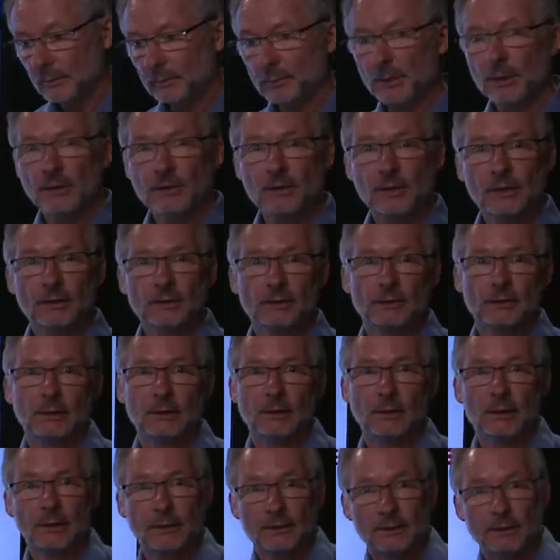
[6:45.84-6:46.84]
barrier,
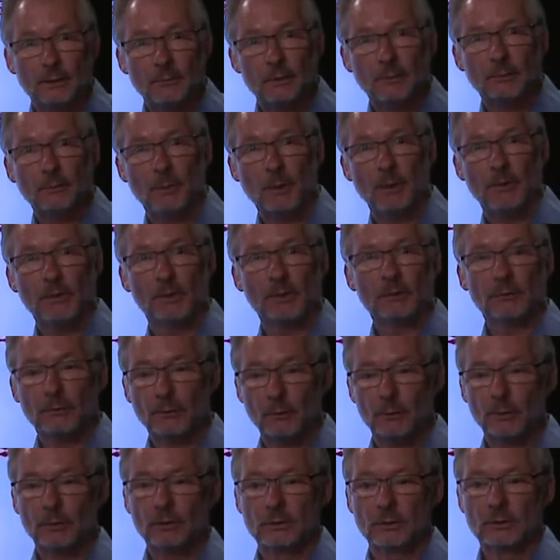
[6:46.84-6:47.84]
an economic barrier
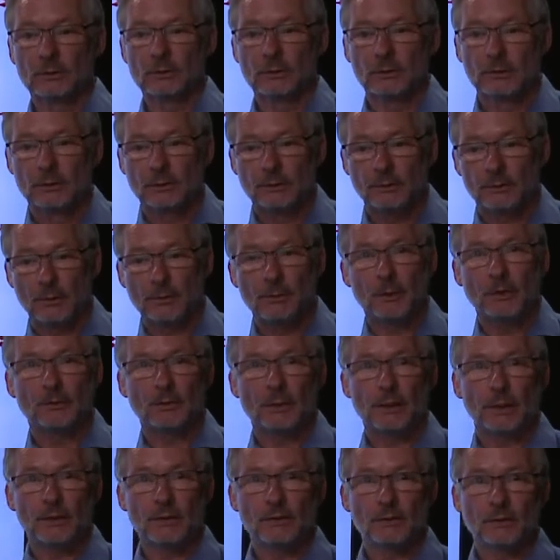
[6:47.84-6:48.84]
for drip
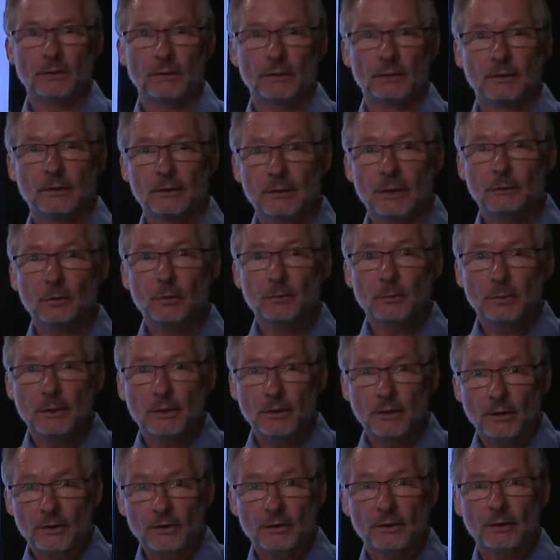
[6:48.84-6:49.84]
irrigation. There would
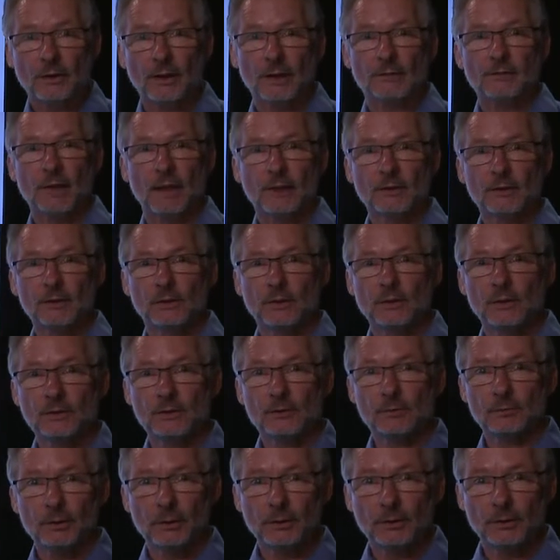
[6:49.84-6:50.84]
be other
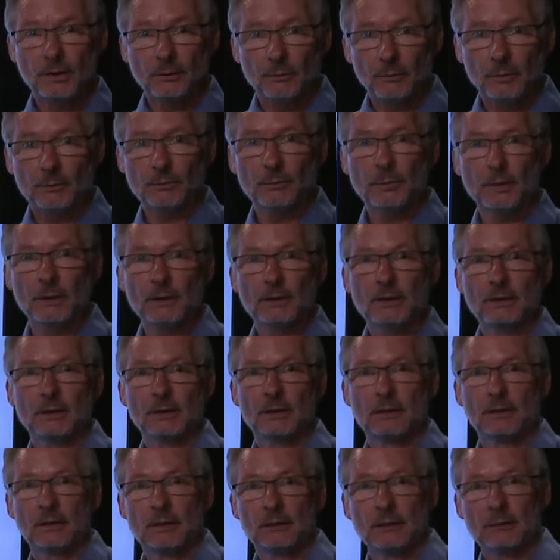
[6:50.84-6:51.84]
advantages, but there would be,
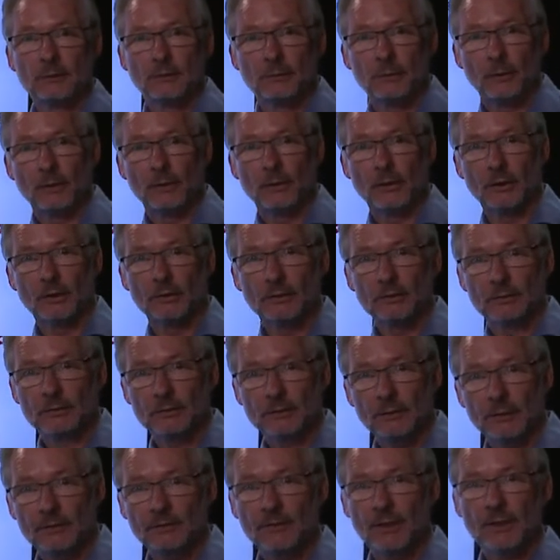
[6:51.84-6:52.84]
for the
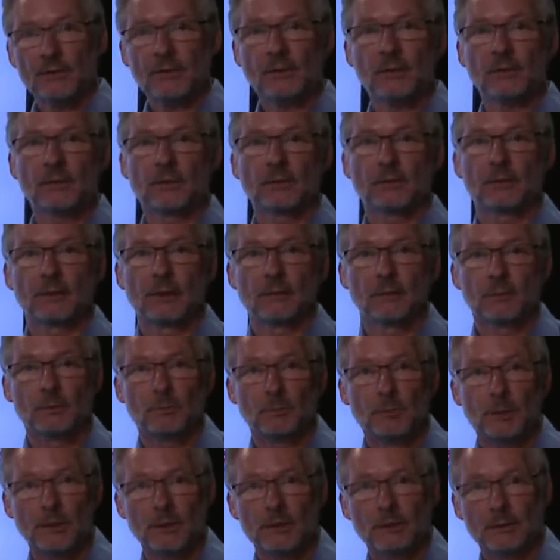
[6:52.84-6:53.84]
investor, there
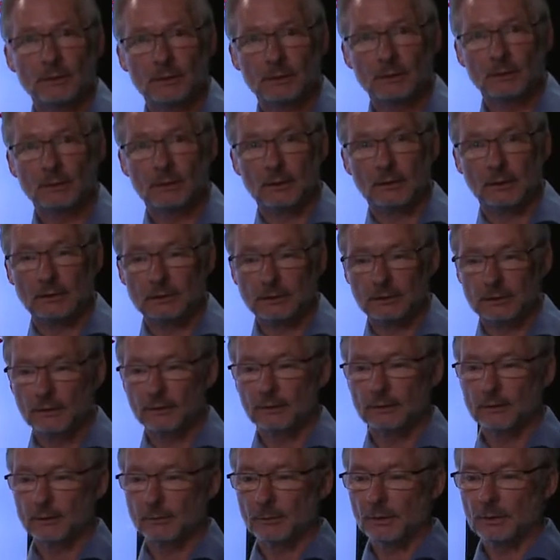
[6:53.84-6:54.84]
would be an
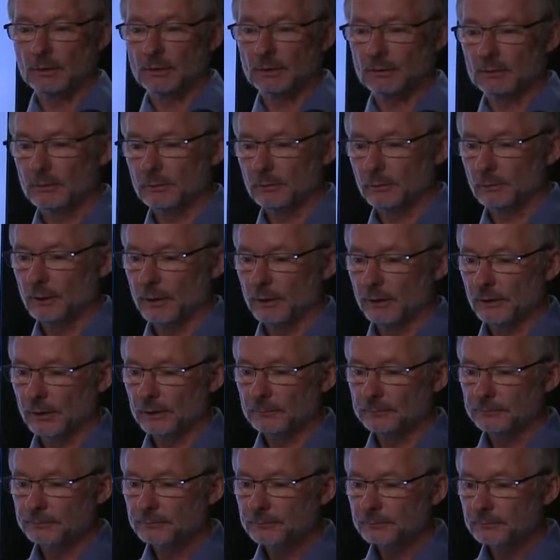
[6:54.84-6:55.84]
economic
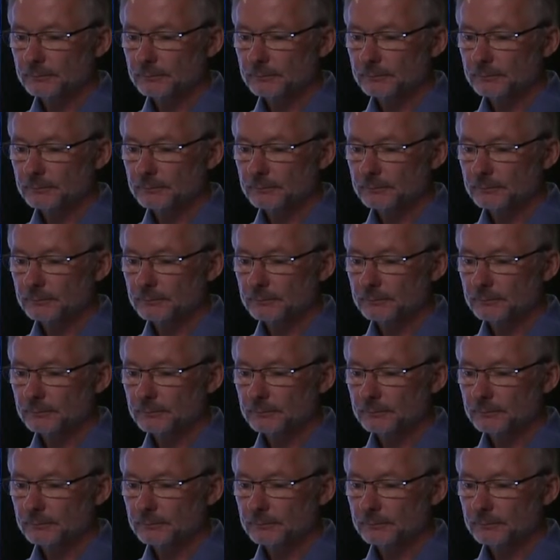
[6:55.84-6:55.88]
barrier.